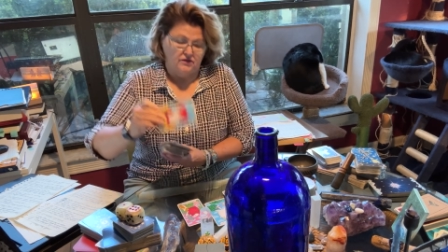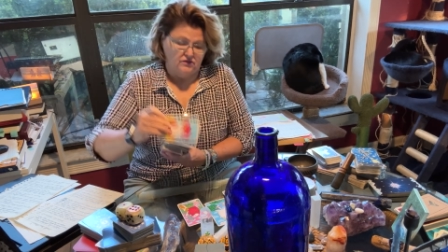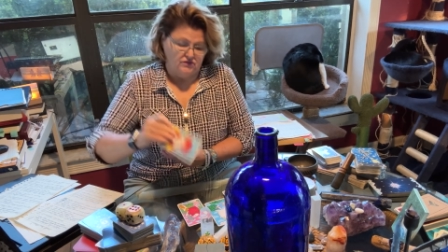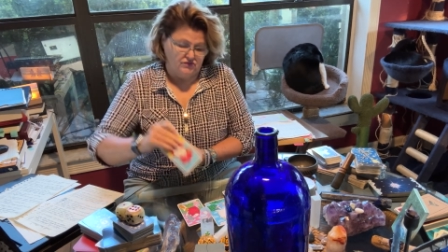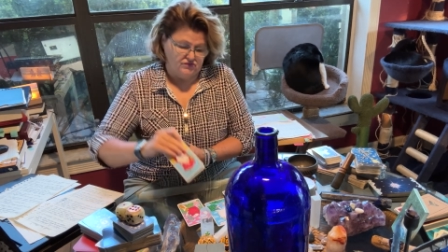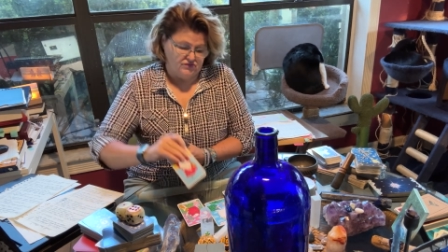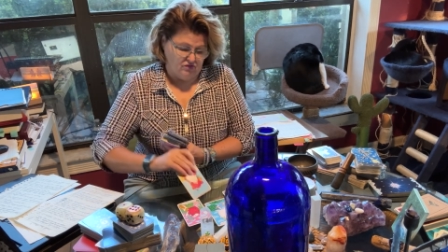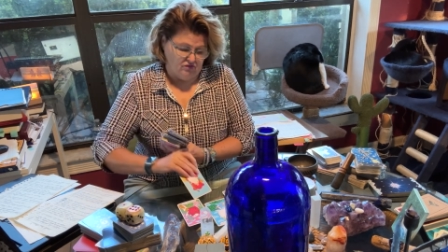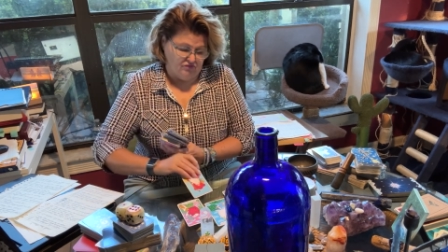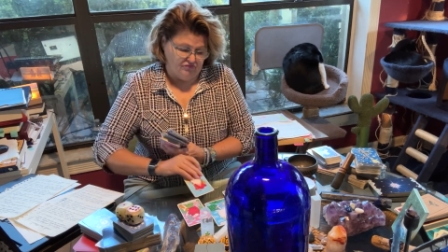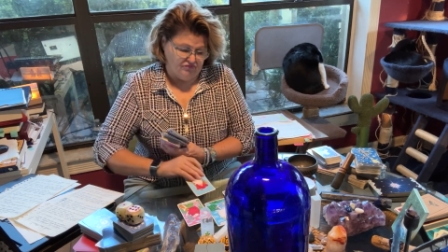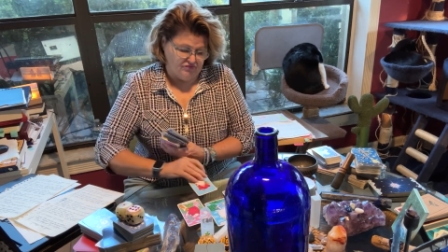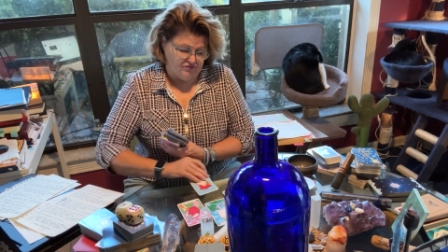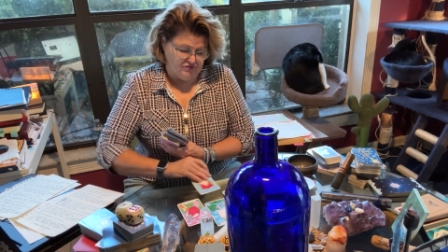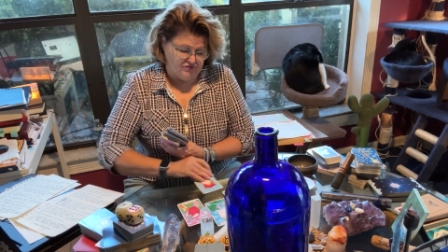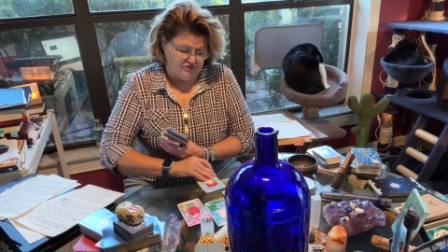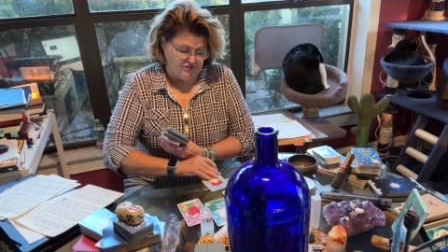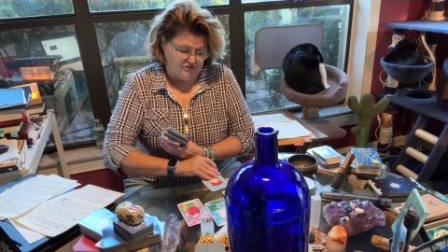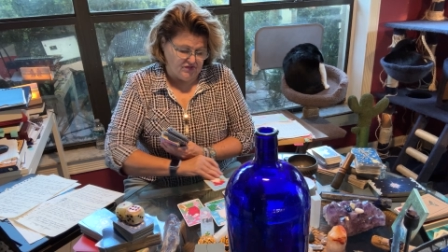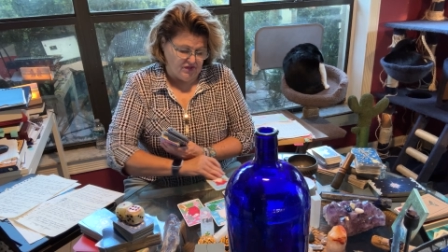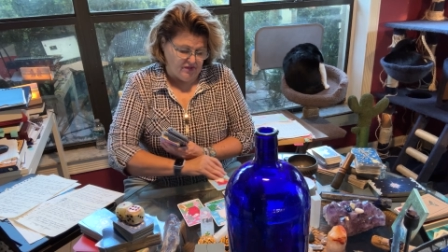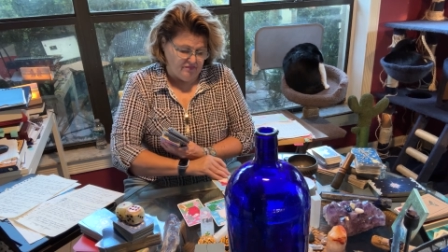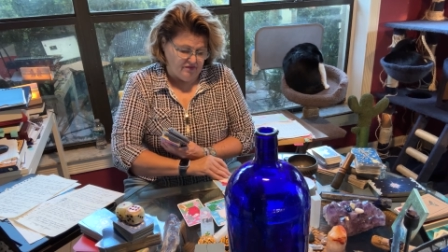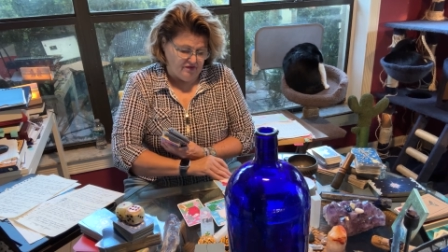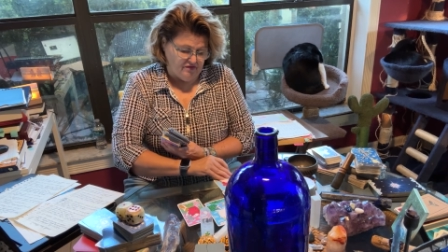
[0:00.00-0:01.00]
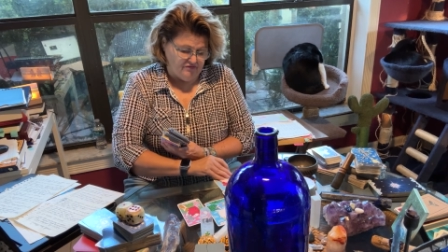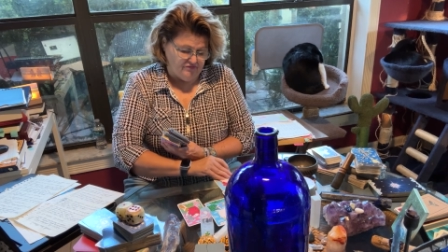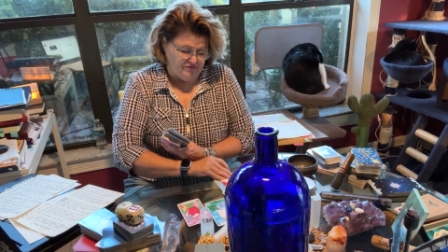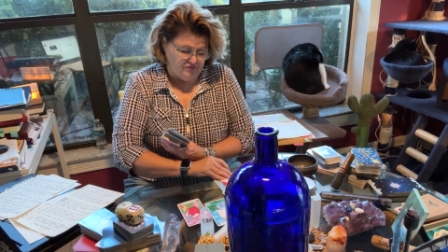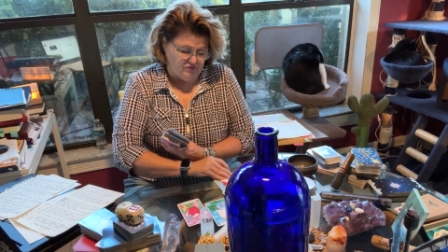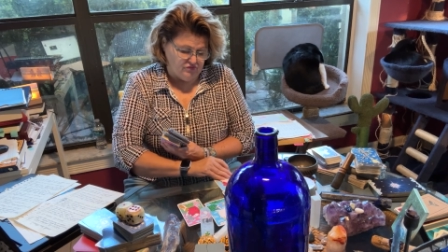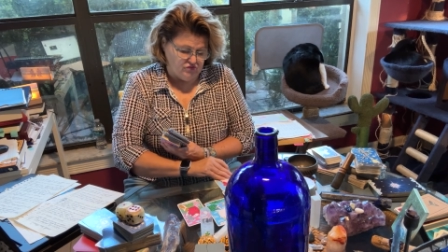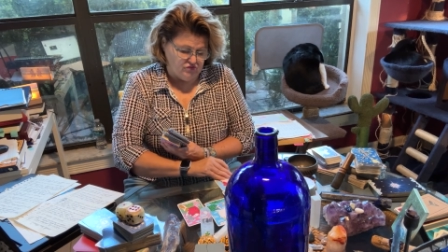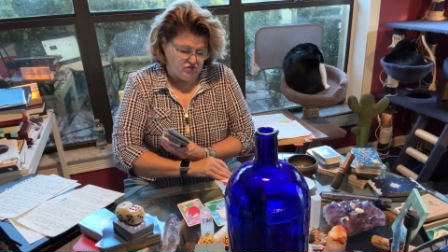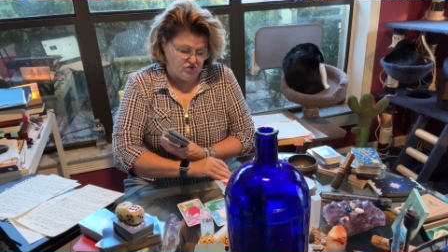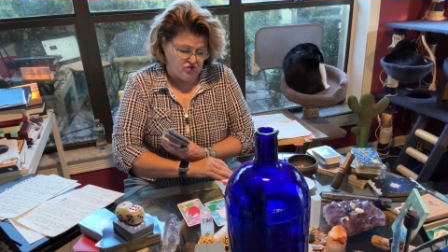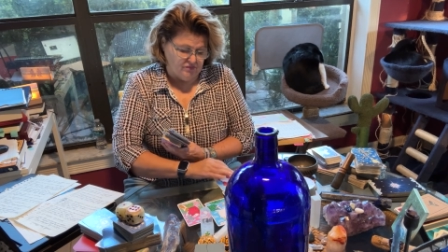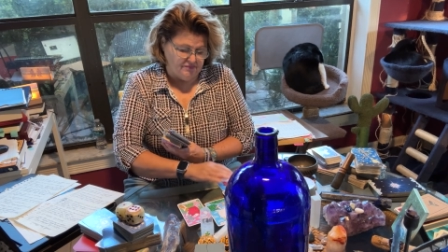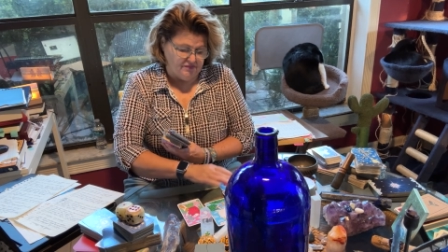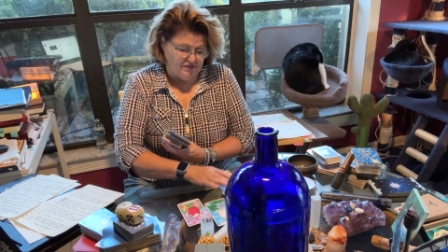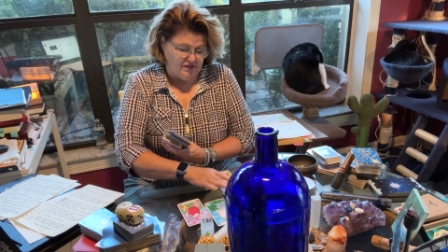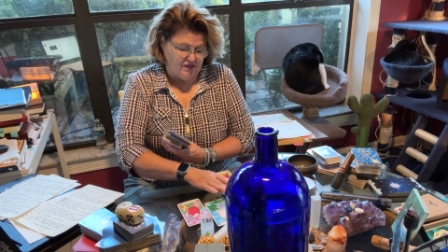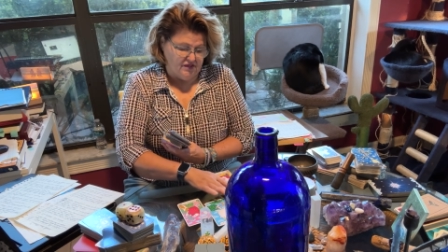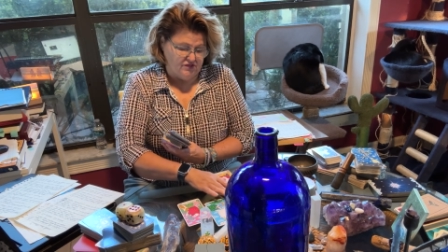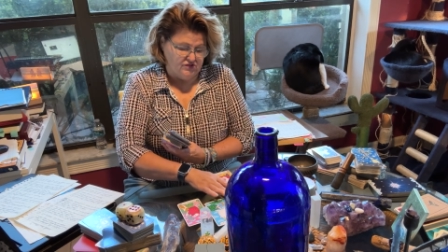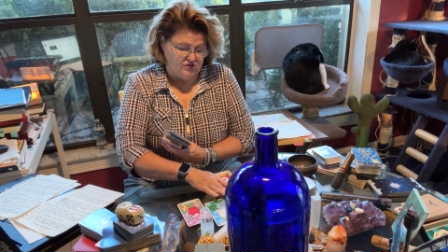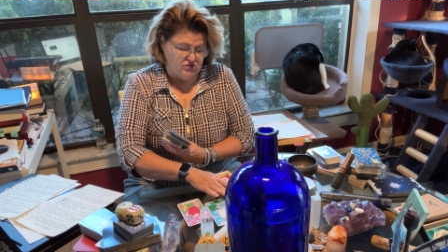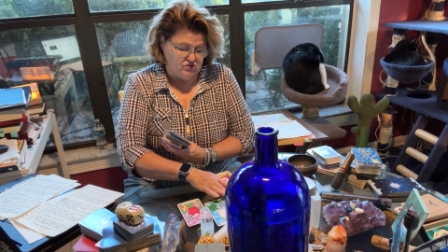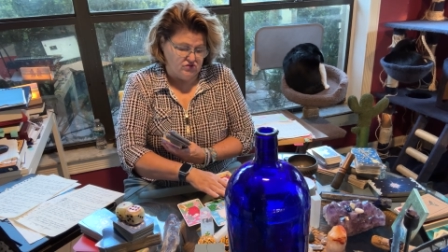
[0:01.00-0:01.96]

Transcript: So for some of you Geminis,